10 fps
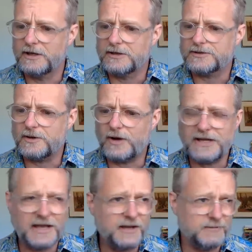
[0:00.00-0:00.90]
So I
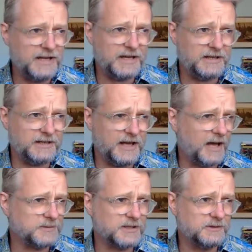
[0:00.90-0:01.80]
can't make any
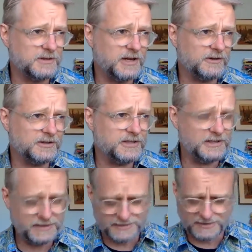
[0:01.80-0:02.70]
absolute
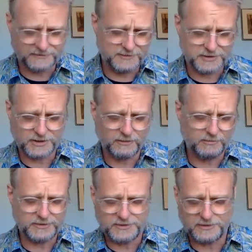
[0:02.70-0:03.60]
guarantees that if you show
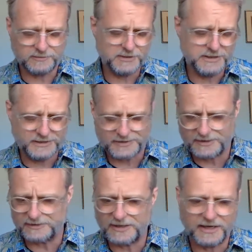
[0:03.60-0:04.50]
up and do the readings
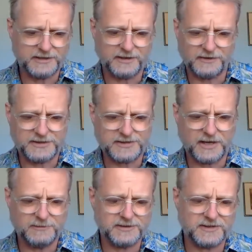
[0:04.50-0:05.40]
and hand in all the
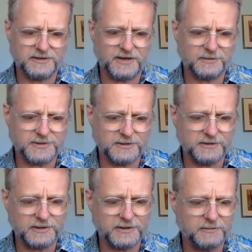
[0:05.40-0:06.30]
assignments that you're
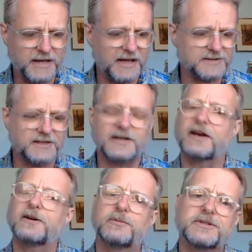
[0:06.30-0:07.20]
absolutely going to pass and get
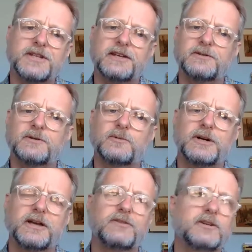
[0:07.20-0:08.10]
100% or
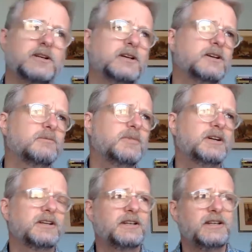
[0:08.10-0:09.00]
whatever,
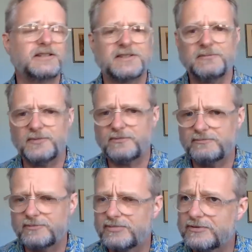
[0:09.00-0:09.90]
but it's a
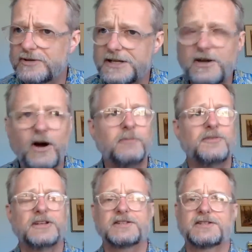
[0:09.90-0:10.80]
pretty
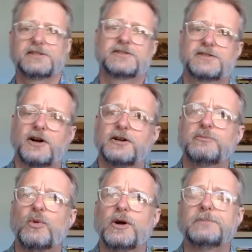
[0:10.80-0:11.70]
obvious starting
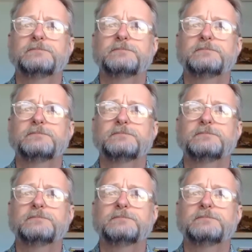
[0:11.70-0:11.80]
point.